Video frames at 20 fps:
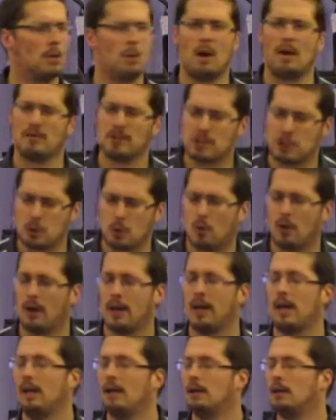You have a
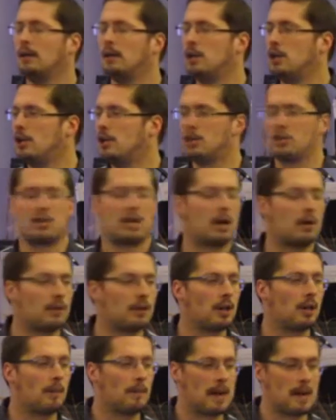story. You could share
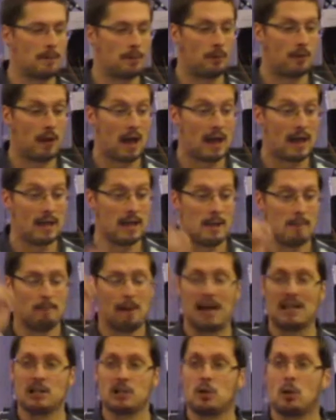it with other people. And
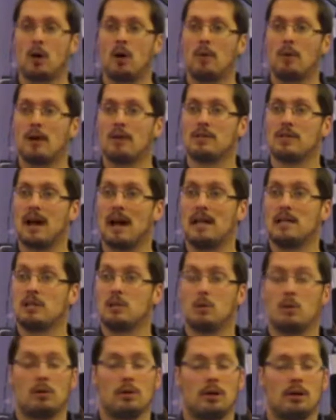my story when I was a high
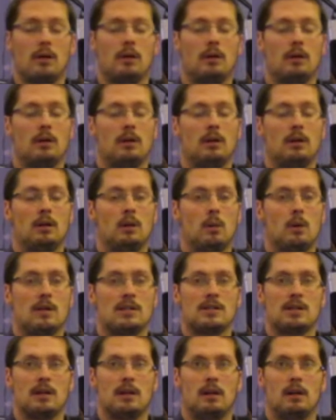schooler
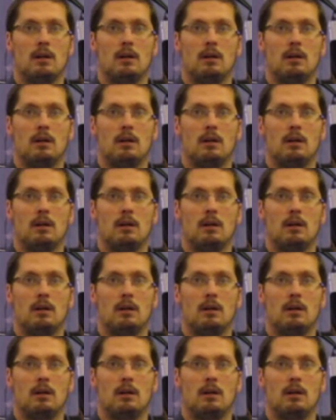was,